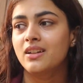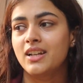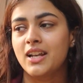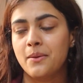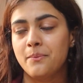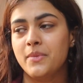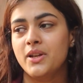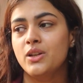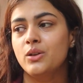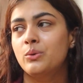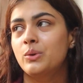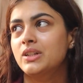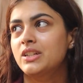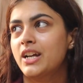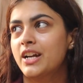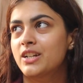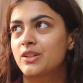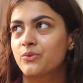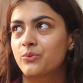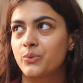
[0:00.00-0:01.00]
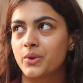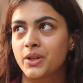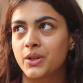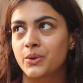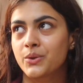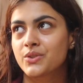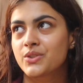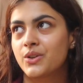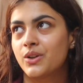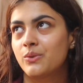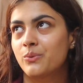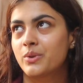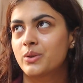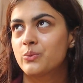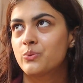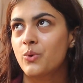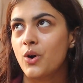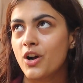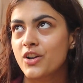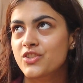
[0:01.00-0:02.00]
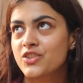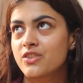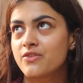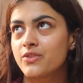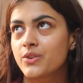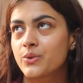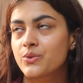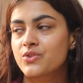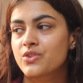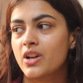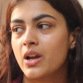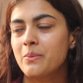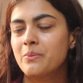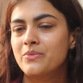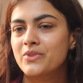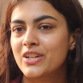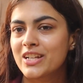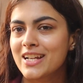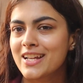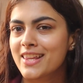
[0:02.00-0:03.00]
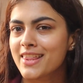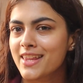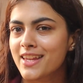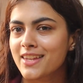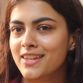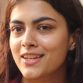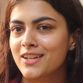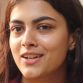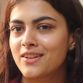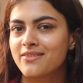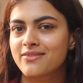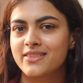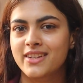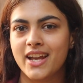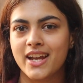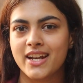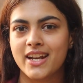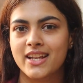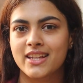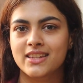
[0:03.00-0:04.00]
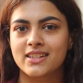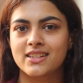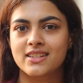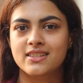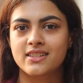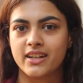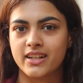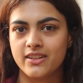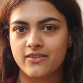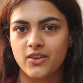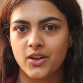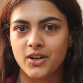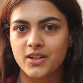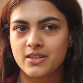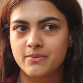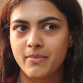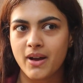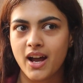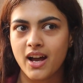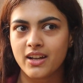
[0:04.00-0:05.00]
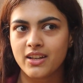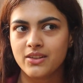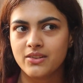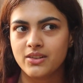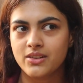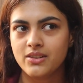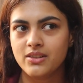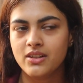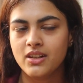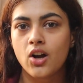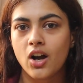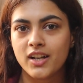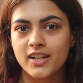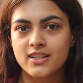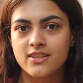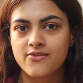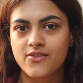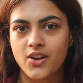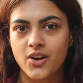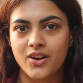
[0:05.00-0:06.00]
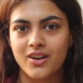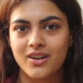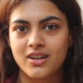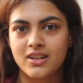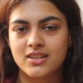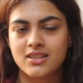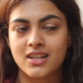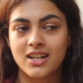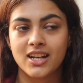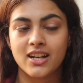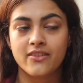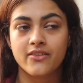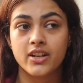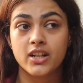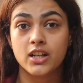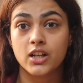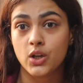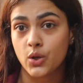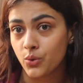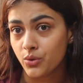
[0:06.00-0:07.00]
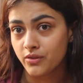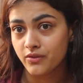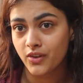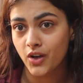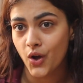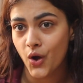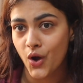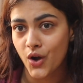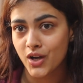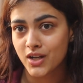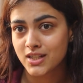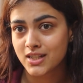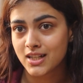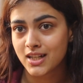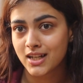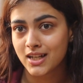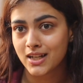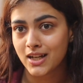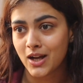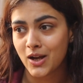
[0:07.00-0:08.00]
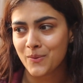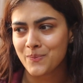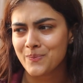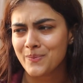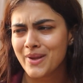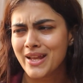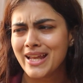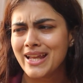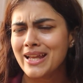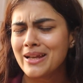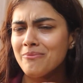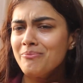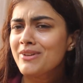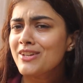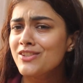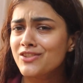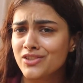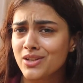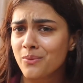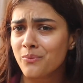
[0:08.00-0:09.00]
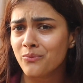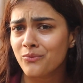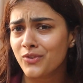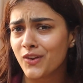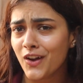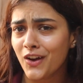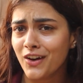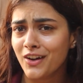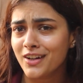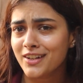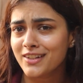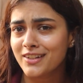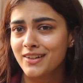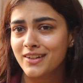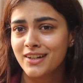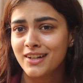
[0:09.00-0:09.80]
Let me know what kind of videos you all want to watch in future. I'm really thinking of getting the study vlogs back, you know. College vlogs, living alone vlogs, maybe gym vlog.